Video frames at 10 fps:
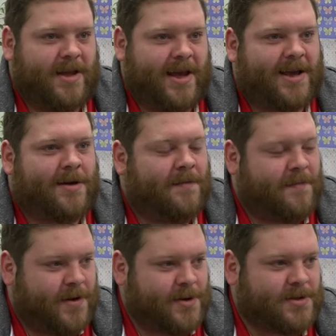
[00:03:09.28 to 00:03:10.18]
it
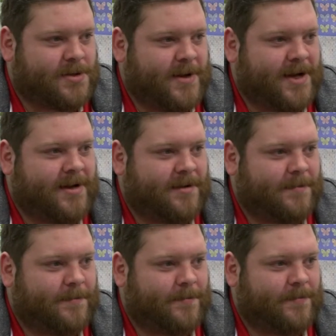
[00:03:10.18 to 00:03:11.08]
confused me,
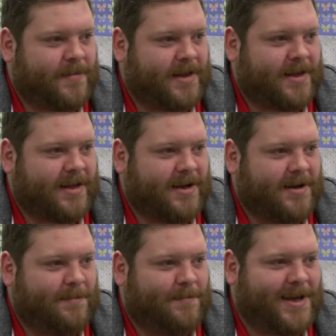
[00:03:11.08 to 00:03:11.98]

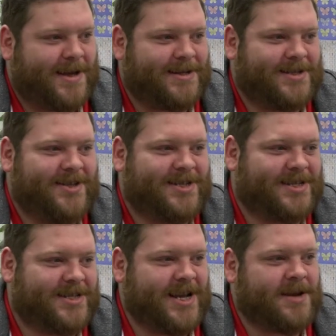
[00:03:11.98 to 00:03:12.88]
because they
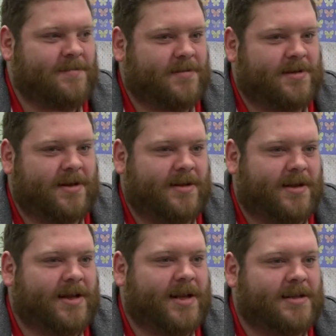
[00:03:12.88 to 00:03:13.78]

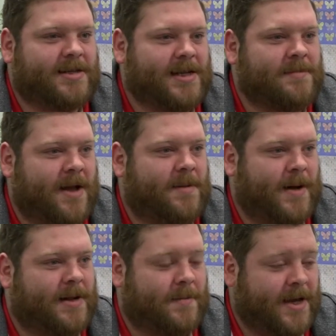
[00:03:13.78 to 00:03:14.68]
didn't seem like
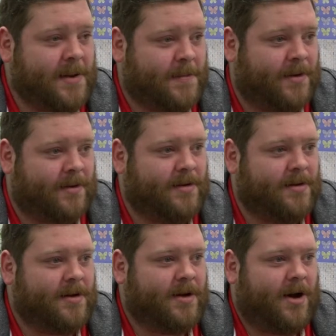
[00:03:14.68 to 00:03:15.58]
bad people,
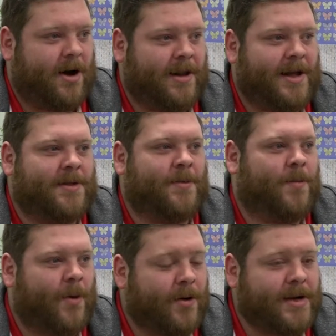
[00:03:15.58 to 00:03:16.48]
or like they
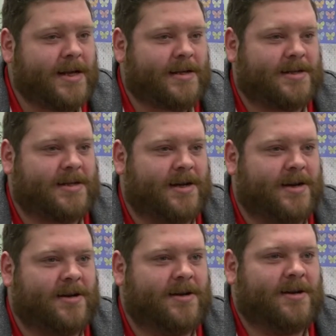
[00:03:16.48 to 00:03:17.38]
wanted
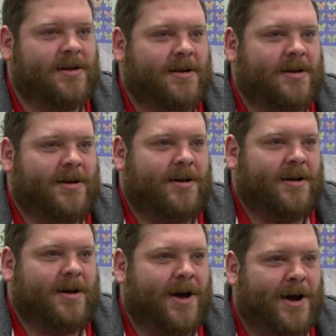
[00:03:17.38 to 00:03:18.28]
to
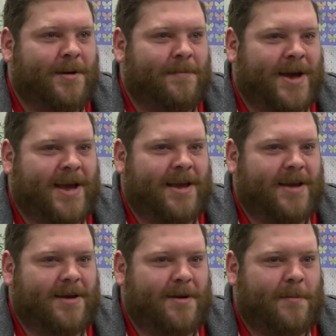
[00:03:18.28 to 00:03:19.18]
hurt
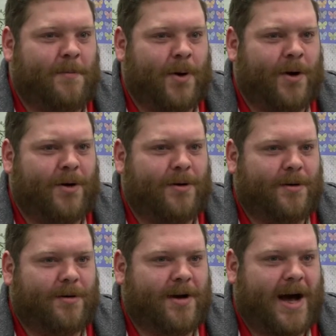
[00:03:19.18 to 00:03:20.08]
me, but
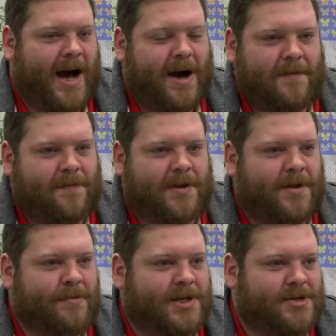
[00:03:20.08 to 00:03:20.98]
after
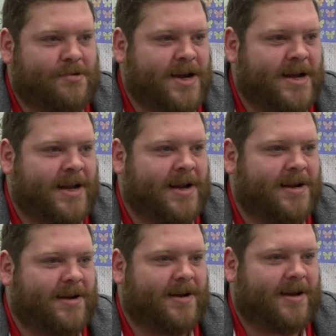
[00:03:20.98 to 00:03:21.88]
the
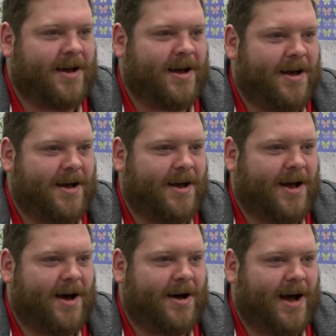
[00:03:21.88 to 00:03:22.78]
restraining,
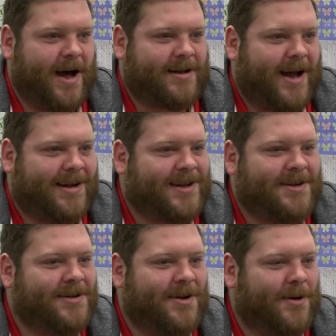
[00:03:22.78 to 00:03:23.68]
I
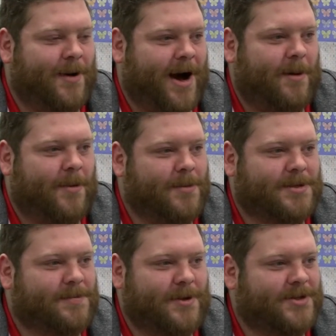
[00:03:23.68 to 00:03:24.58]
didn't know how I
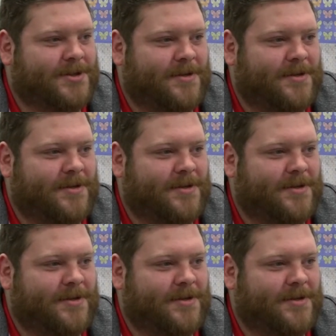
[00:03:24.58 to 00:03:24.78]
was supposed